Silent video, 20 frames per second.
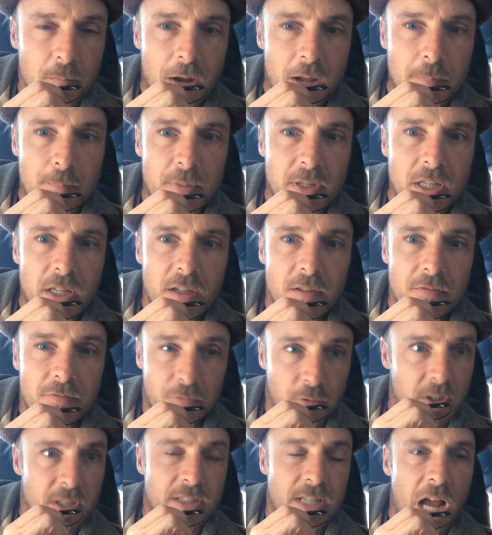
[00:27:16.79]
might be
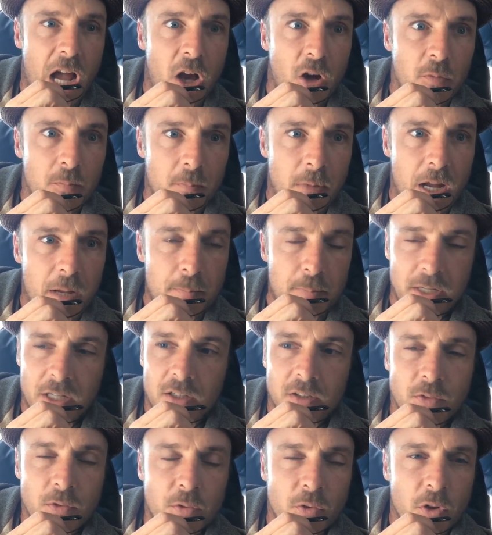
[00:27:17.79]
freaked out, might be
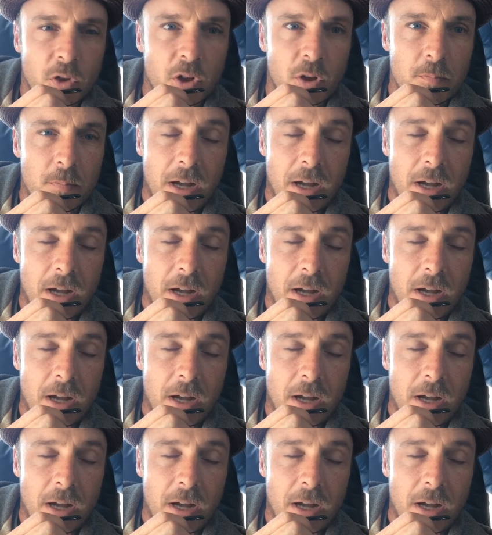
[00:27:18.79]
concerned,